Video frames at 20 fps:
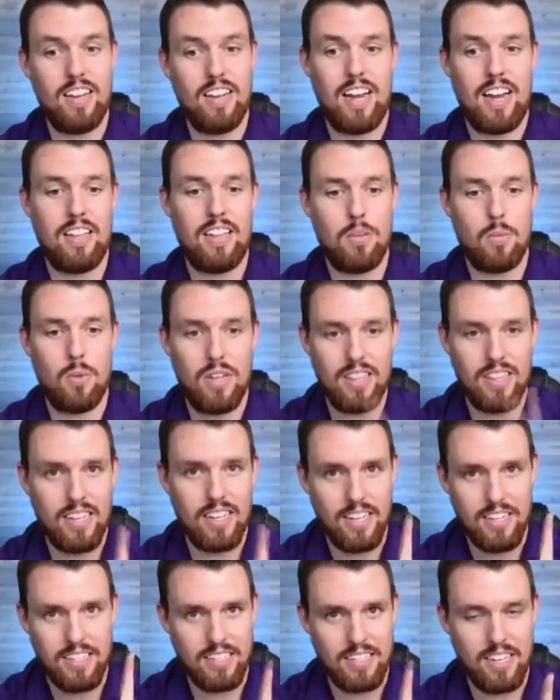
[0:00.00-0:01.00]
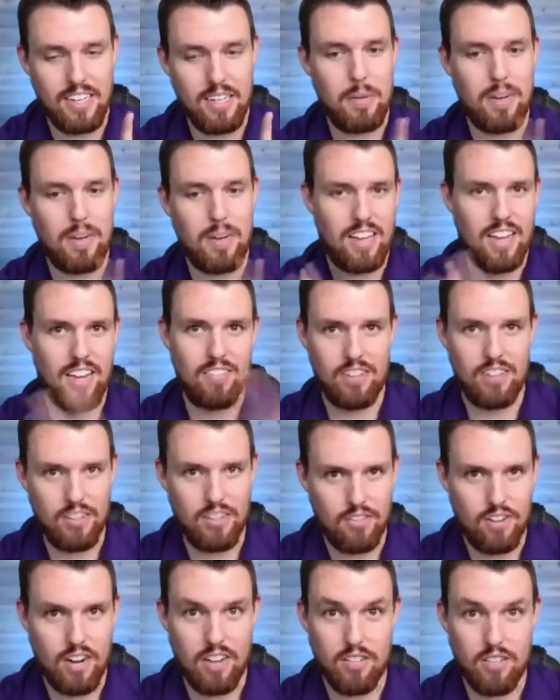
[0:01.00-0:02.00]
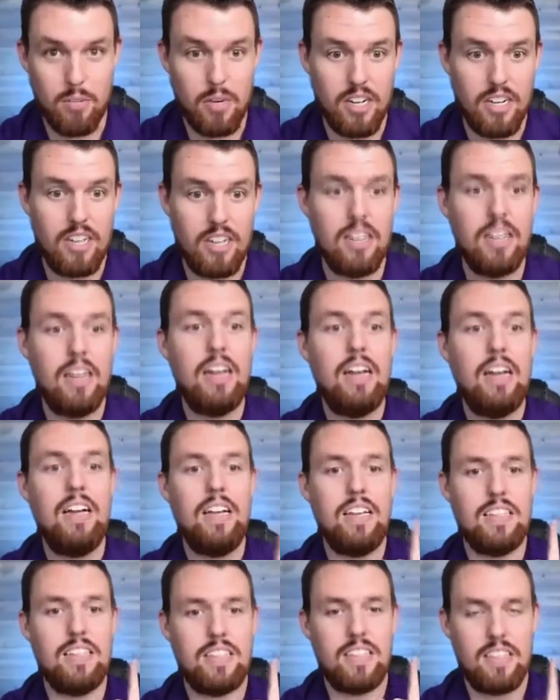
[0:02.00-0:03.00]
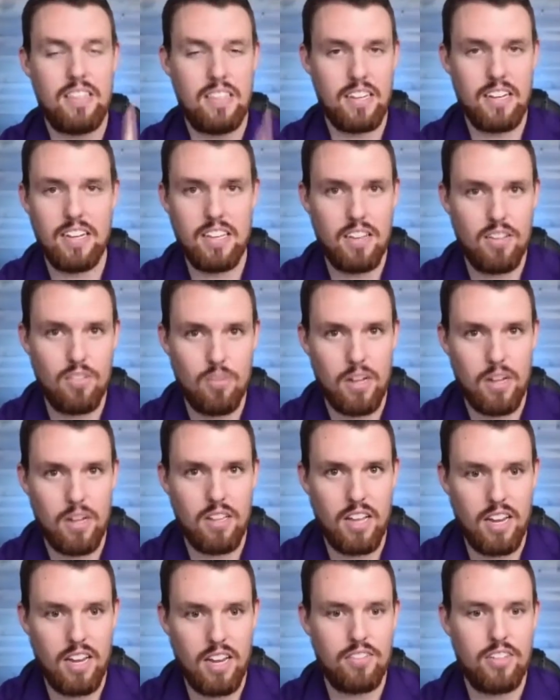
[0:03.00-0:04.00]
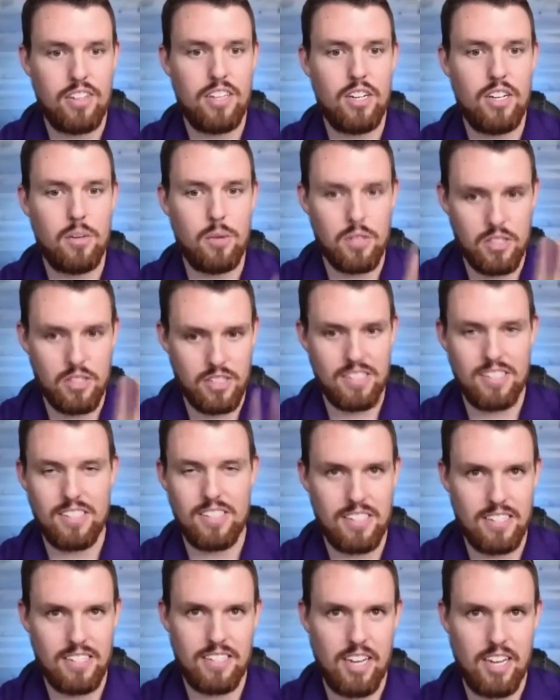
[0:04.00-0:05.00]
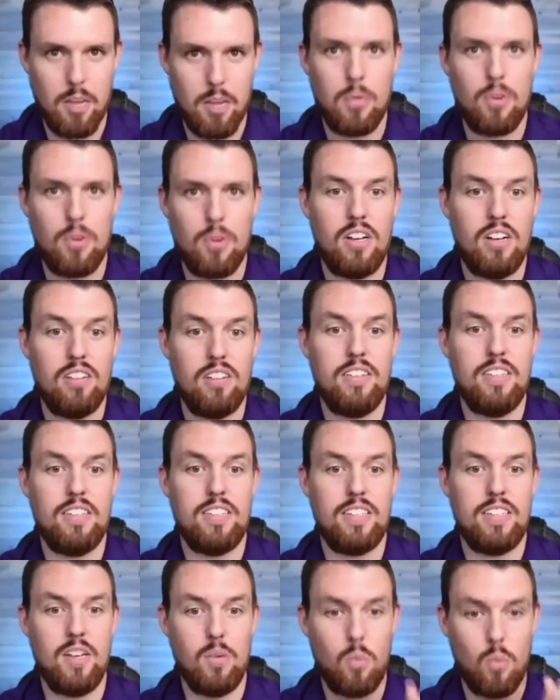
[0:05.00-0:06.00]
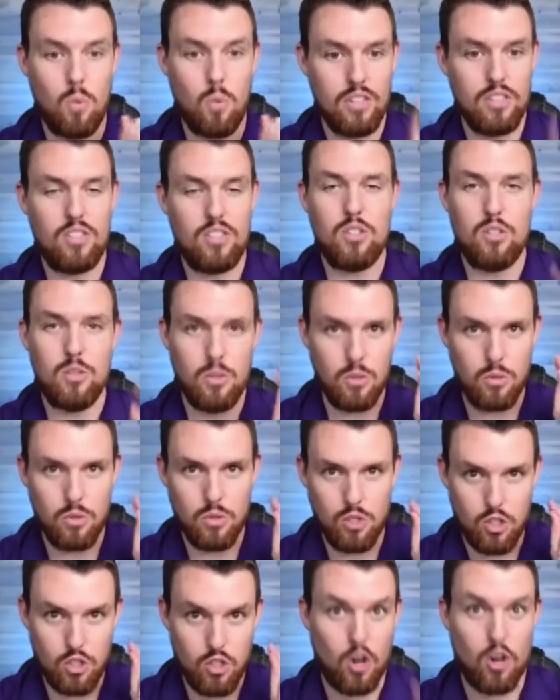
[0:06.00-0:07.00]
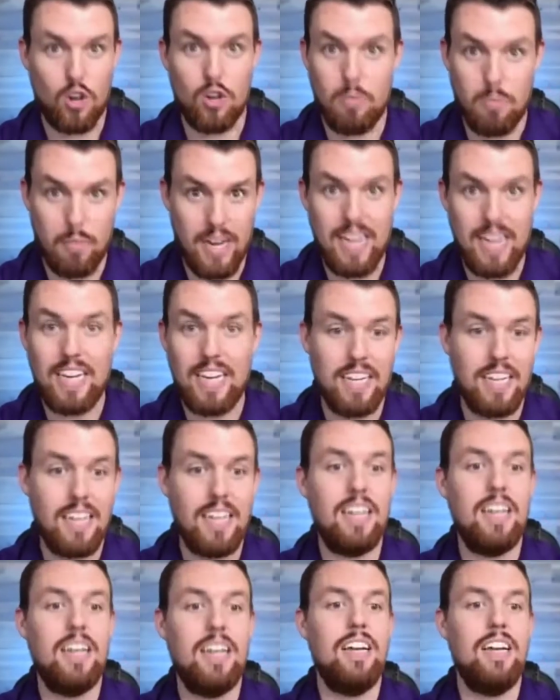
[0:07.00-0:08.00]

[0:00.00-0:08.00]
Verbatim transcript: And I, the one thing I'll say about live video for everybody is the thing I love about live video, which this is an example of, is that once you start making it,